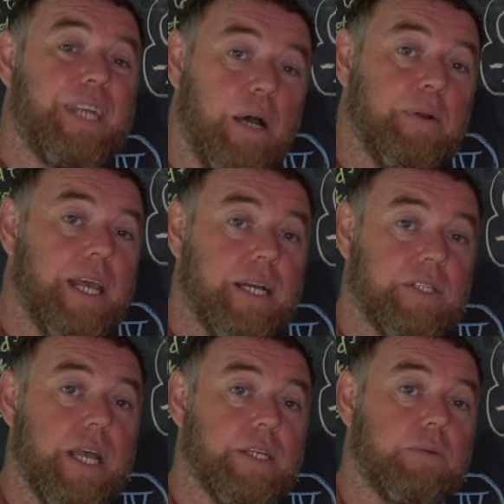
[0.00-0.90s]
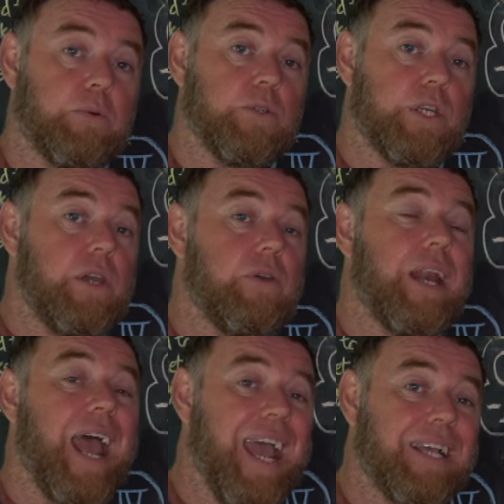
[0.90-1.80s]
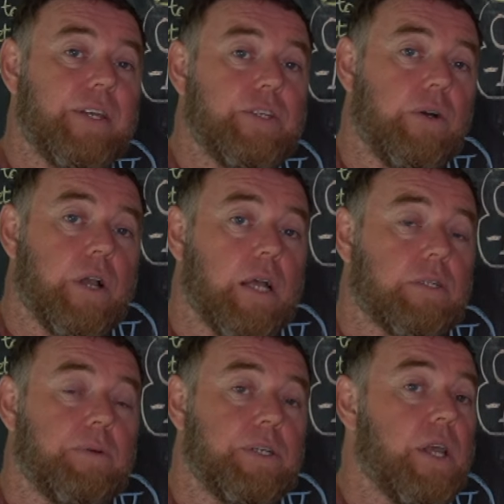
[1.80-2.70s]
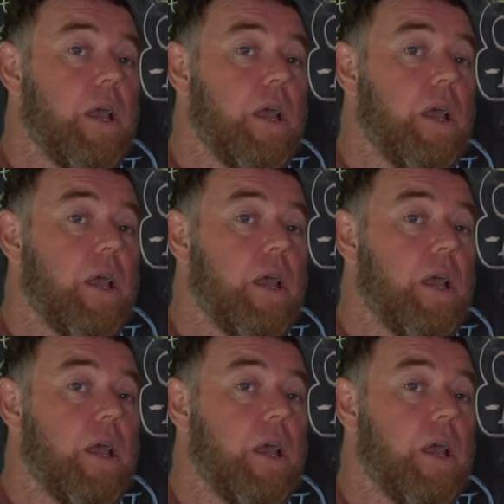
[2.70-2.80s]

doubly accessible. So you can access your customers